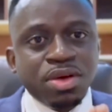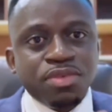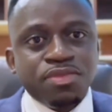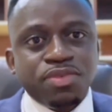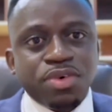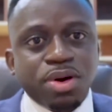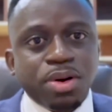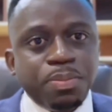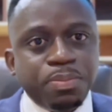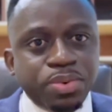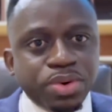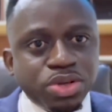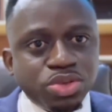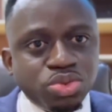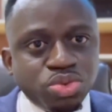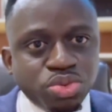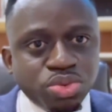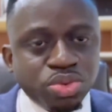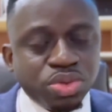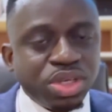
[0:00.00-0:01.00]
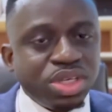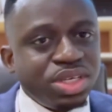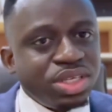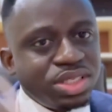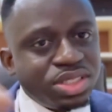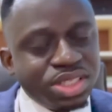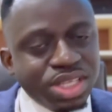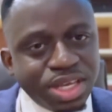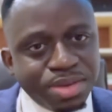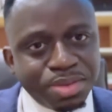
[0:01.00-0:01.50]
fall prey to
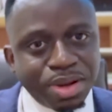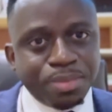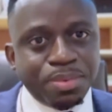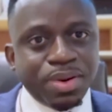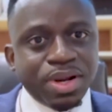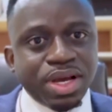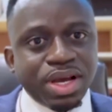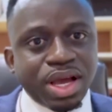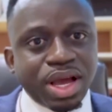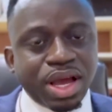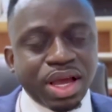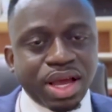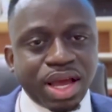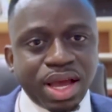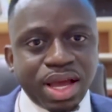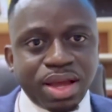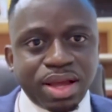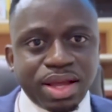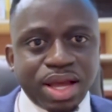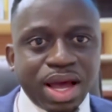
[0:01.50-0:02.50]
same apply uh,